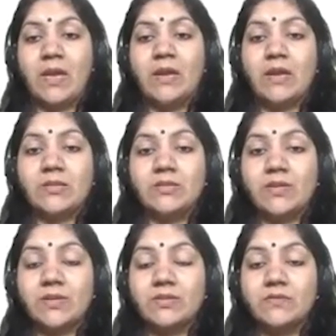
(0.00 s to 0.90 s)

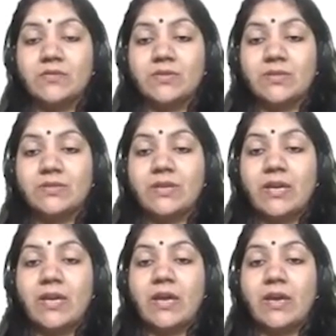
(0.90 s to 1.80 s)
Constructive notice,
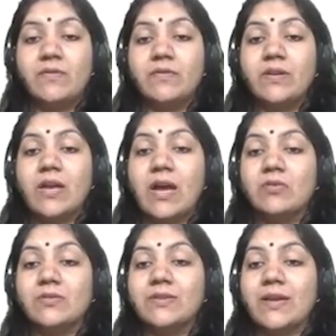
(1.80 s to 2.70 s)
every
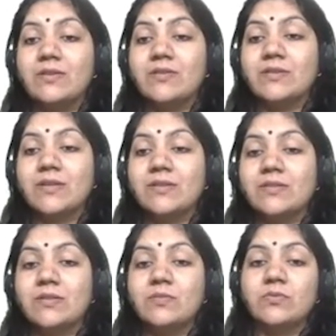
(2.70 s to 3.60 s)
outsider is
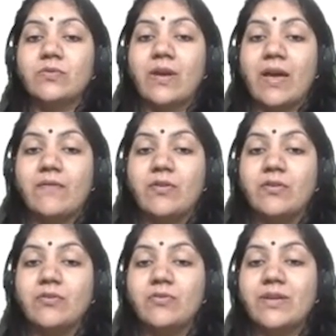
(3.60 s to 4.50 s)
assumed to have
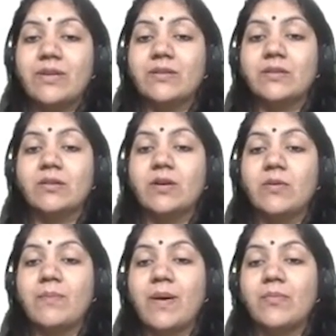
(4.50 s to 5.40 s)
read the
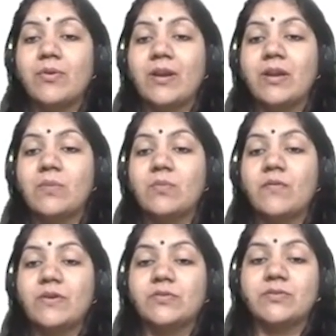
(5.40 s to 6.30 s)
memorandum of
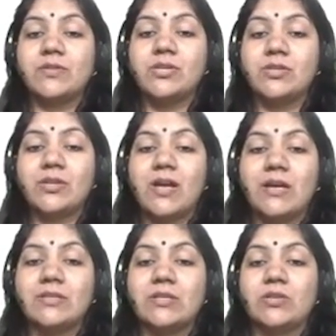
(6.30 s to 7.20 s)
association and
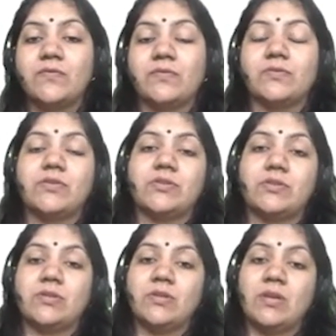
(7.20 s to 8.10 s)
article of association.
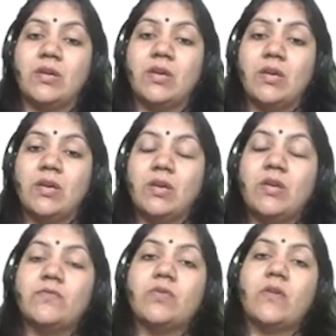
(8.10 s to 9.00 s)

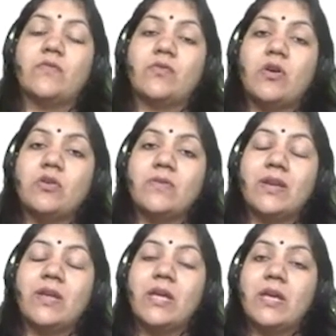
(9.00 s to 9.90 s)
If you have not
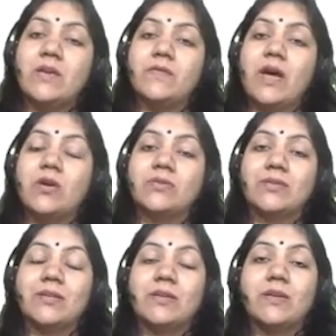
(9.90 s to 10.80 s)
read, if the
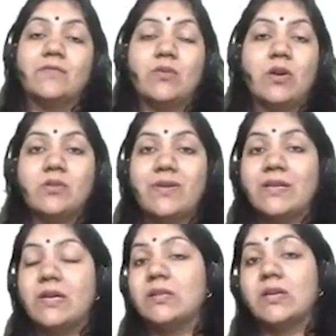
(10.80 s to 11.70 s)
outsider have not
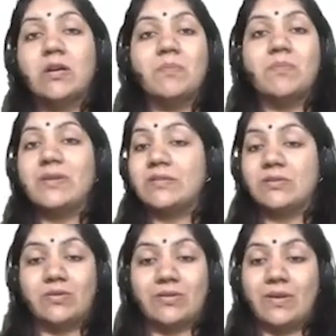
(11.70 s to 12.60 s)
read, the company is
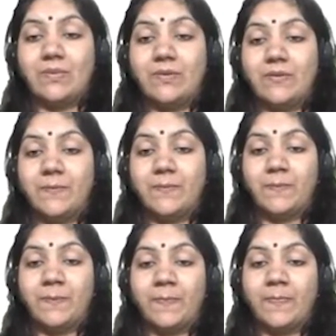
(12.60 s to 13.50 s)
not liable.
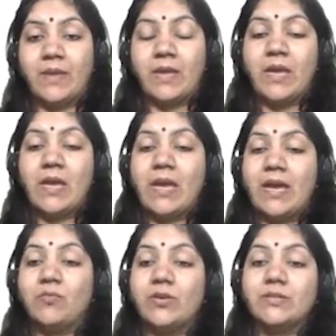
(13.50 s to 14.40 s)

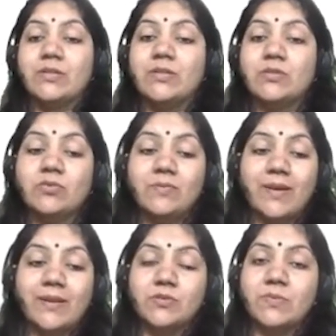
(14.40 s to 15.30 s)
And what is indoor
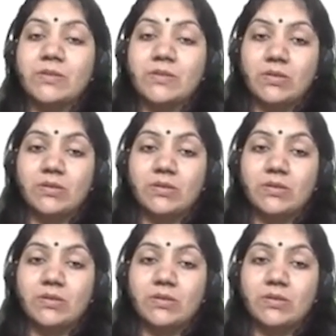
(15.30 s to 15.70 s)
management?